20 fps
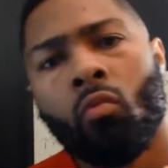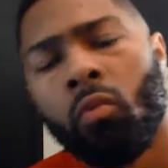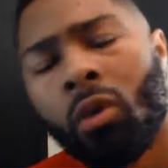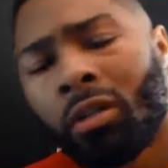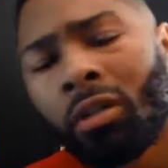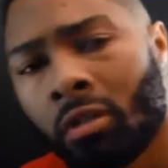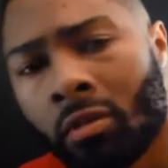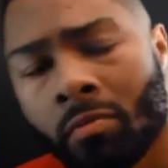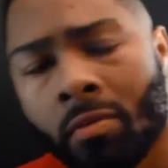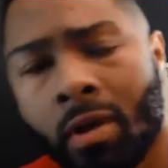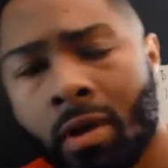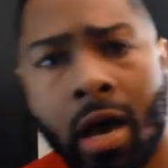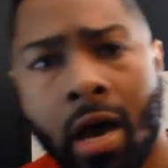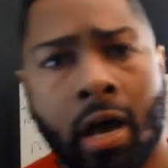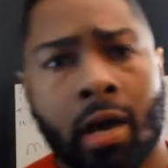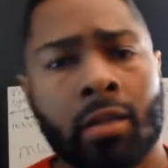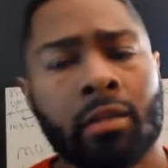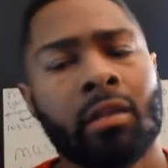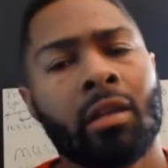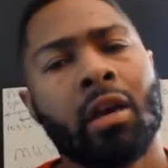What's up,
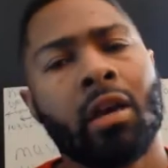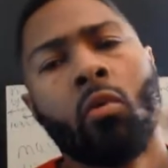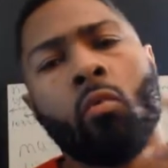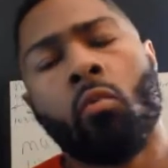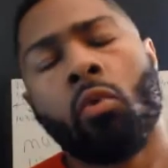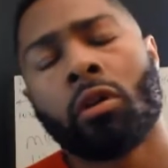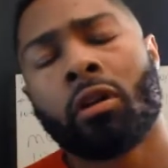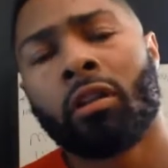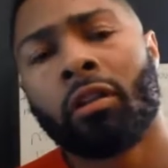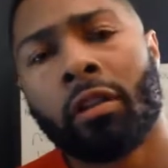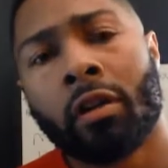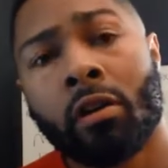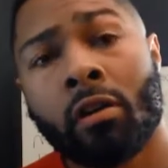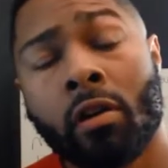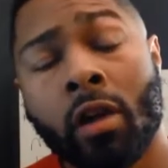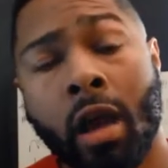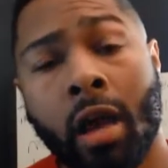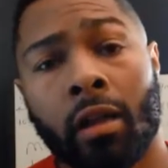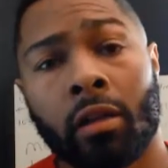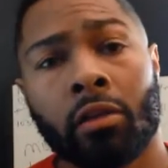guys? Want to
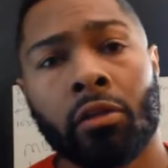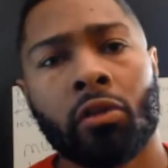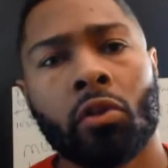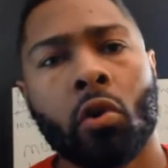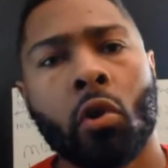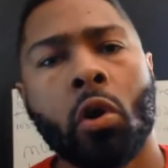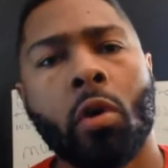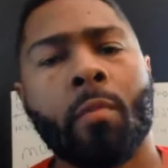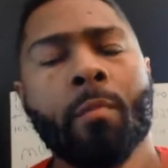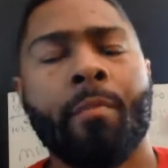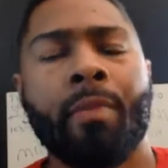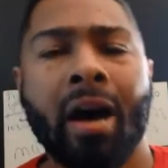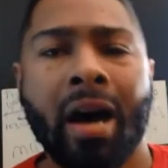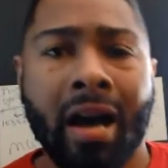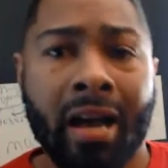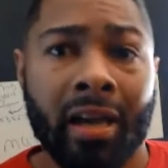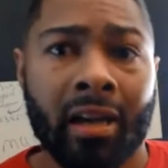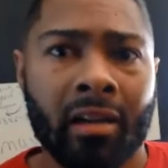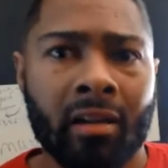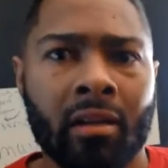learn how to start
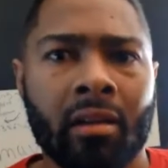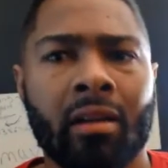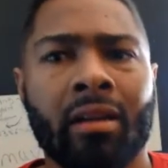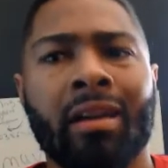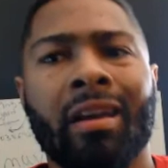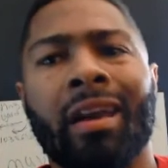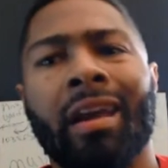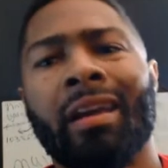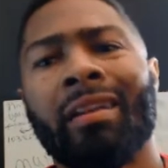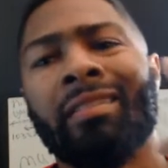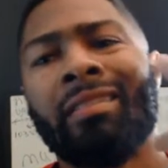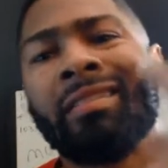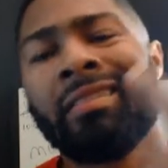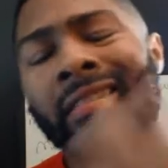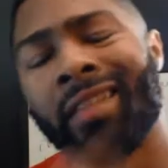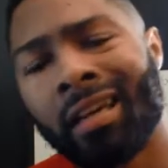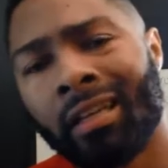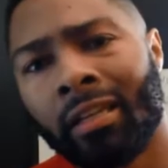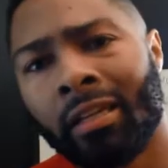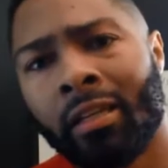buying and
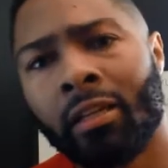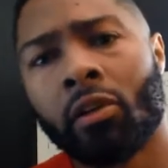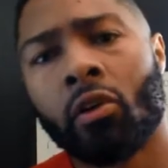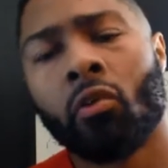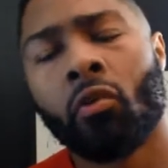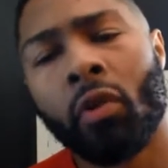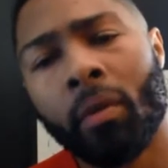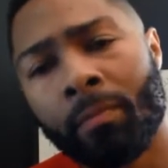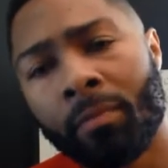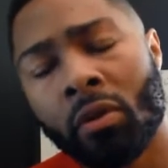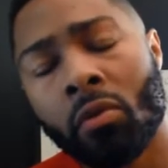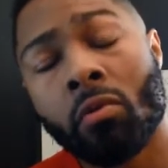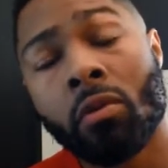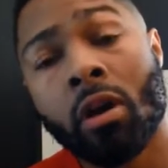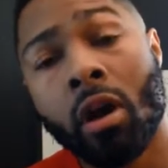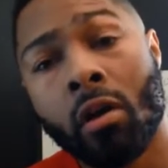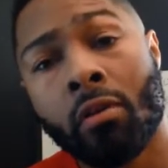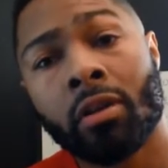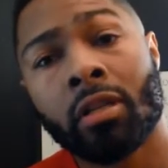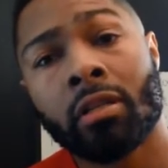selling
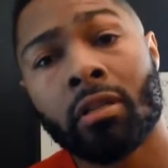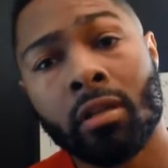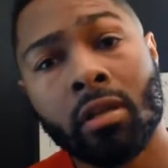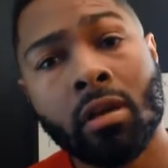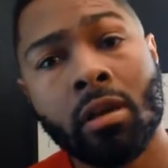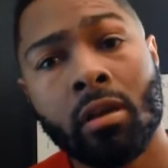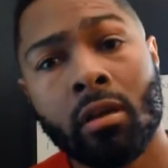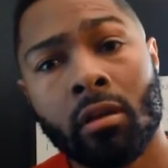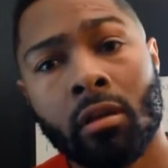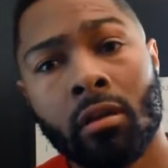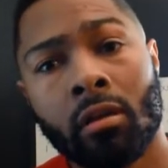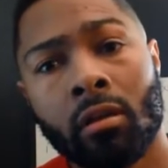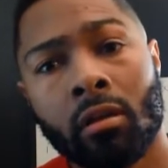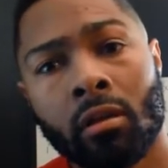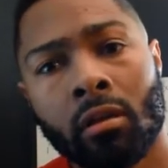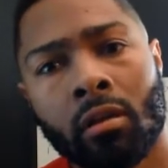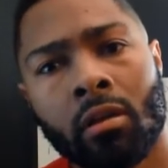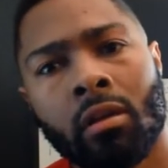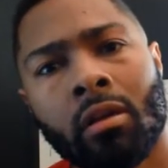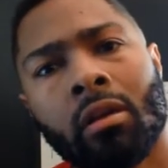cryptocurrency?
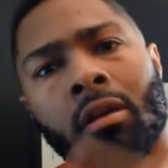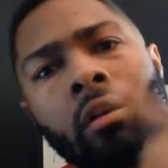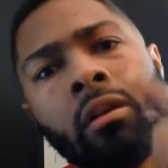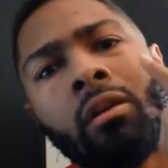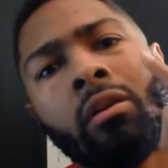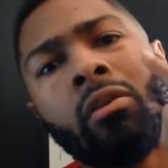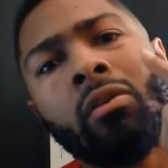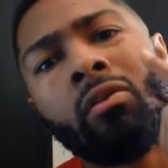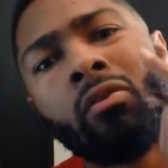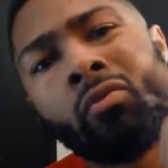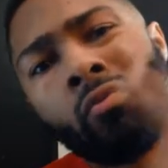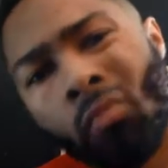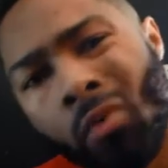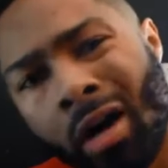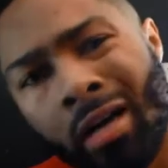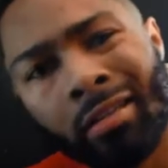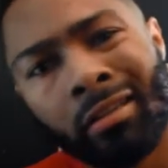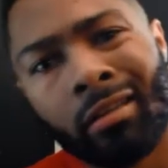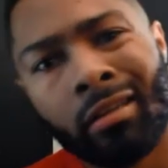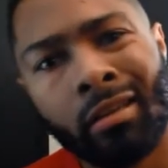
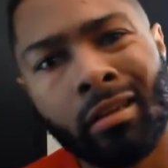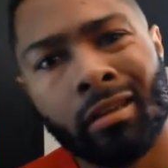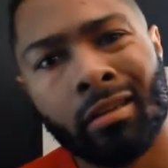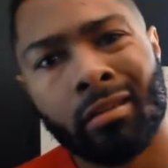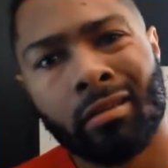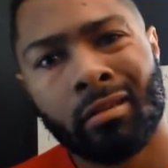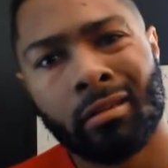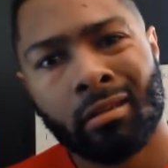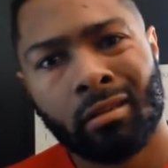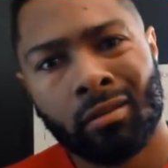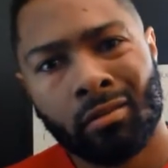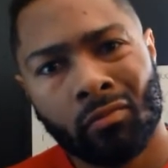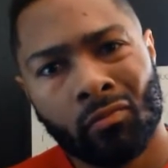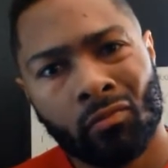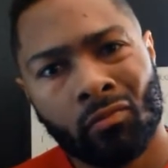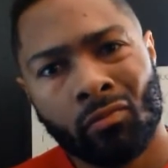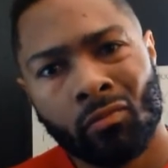Watch this.